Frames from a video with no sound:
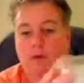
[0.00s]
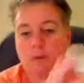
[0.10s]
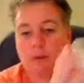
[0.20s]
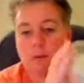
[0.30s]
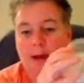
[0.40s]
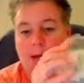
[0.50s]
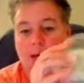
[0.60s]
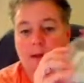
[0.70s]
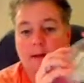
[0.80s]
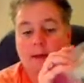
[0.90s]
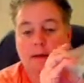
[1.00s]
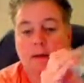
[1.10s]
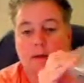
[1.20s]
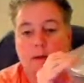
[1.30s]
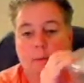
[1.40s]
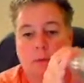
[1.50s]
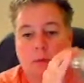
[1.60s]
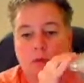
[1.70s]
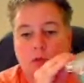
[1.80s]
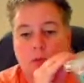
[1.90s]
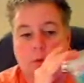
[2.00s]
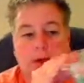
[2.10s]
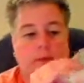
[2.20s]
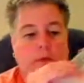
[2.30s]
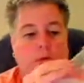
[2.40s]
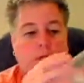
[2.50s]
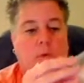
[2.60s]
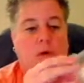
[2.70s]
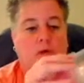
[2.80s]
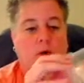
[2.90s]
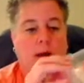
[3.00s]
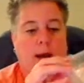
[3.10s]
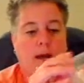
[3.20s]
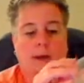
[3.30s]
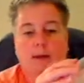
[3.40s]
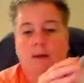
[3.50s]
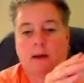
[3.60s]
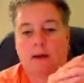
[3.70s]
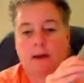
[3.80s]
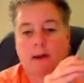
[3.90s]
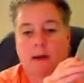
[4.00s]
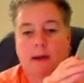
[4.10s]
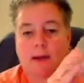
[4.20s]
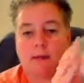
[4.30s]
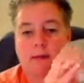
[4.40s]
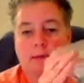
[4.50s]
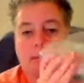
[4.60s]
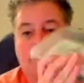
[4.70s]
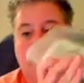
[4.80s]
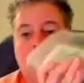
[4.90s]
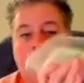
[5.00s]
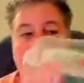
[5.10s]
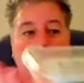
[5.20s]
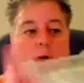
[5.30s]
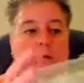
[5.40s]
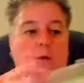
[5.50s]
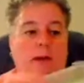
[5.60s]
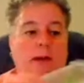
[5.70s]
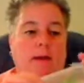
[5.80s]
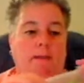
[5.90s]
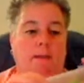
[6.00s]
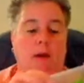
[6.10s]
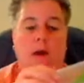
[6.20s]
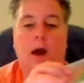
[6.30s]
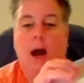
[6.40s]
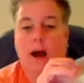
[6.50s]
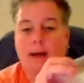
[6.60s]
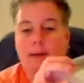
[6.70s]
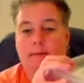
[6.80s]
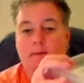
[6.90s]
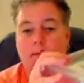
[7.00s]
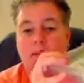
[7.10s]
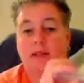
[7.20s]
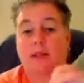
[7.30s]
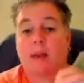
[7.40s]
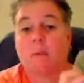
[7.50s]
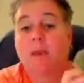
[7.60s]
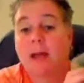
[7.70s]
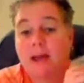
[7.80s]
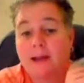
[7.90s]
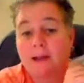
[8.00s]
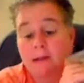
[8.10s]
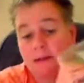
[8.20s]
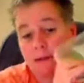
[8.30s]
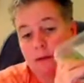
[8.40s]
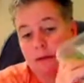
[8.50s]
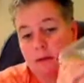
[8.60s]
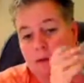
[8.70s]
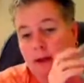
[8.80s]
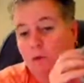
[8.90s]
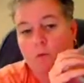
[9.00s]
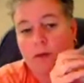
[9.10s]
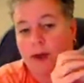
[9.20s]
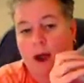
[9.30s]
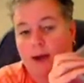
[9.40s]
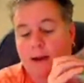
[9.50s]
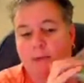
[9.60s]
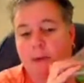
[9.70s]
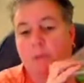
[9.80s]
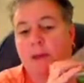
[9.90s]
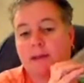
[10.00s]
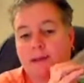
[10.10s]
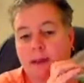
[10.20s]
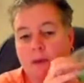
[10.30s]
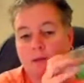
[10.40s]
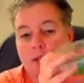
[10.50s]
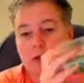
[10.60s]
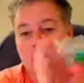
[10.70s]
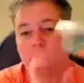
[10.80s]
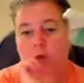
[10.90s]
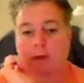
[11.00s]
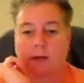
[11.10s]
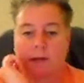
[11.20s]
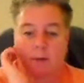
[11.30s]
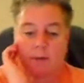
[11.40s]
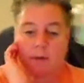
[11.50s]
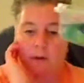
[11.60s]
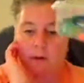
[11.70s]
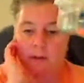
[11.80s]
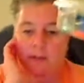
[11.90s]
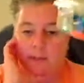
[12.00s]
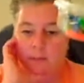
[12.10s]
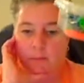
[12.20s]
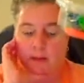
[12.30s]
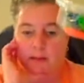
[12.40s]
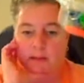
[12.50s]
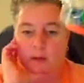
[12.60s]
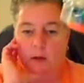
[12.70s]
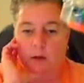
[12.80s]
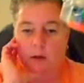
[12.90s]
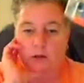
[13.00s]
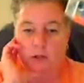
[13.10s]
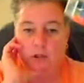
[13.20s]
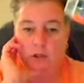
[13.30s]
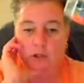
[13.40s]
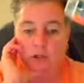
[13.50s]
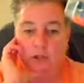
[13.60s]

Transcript: everything back in, put whatever they want to trade in there, and then they go and hide it the same place. They don't re-hide it someplace else. You want to keep it in the same, so that your description